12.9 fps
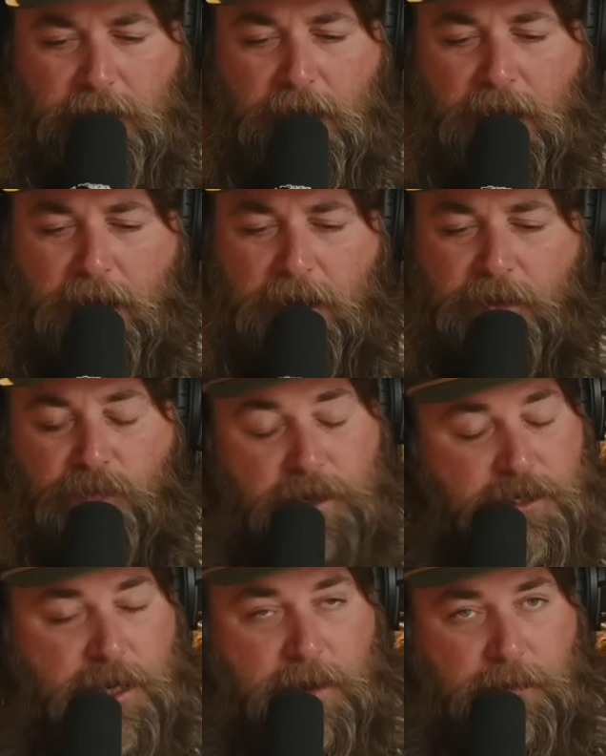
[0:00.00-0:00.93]
I had it
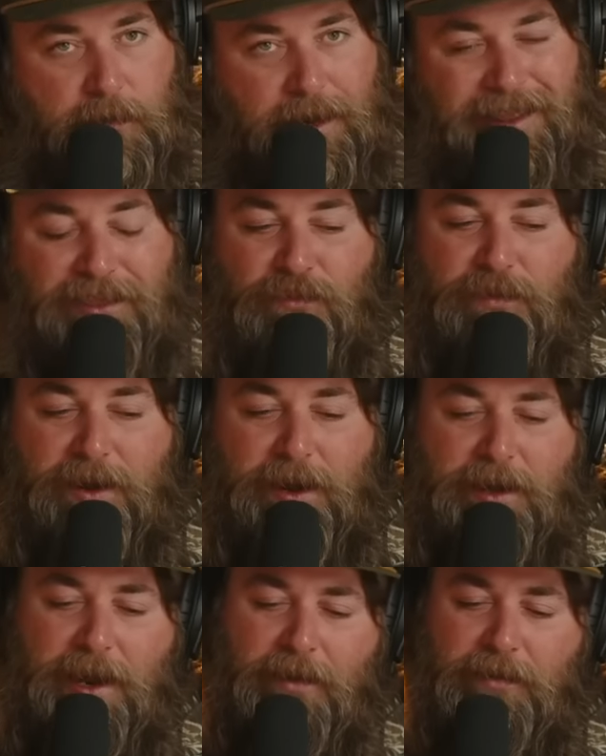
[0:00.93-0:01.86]
rechavered and
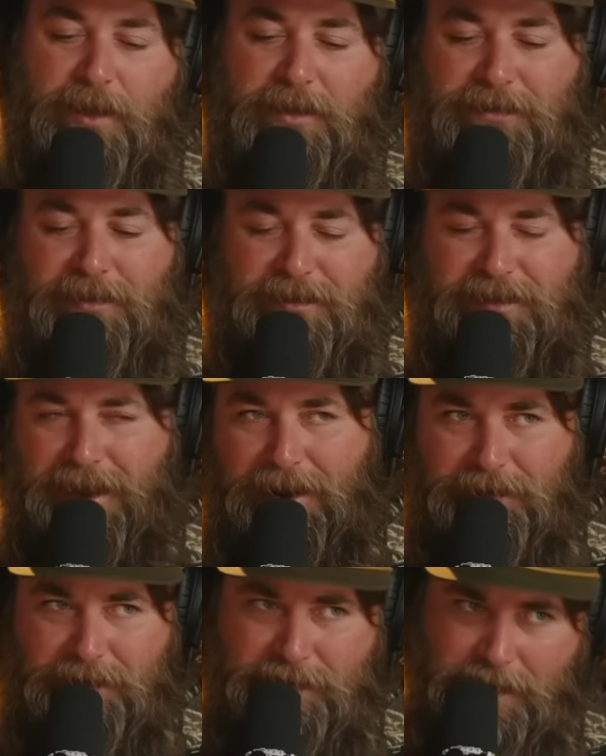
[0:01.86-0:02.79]
threaded down. That's the
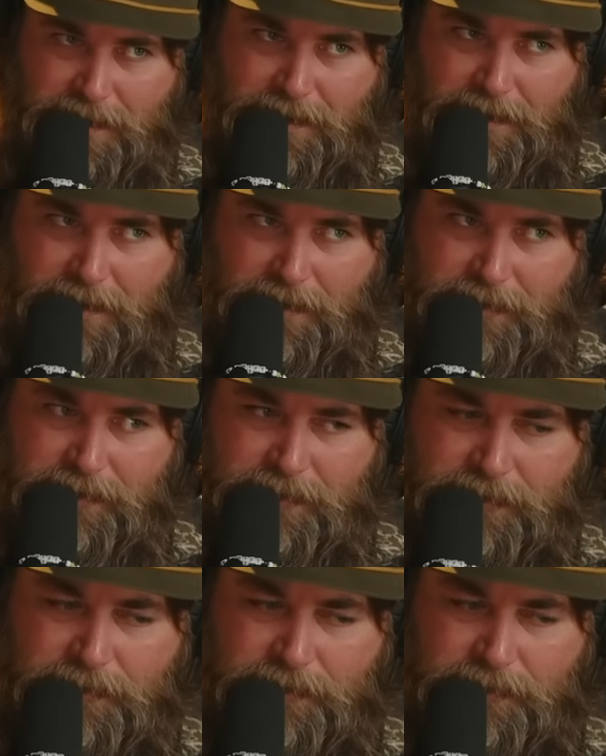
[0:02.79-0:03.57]
downside of these.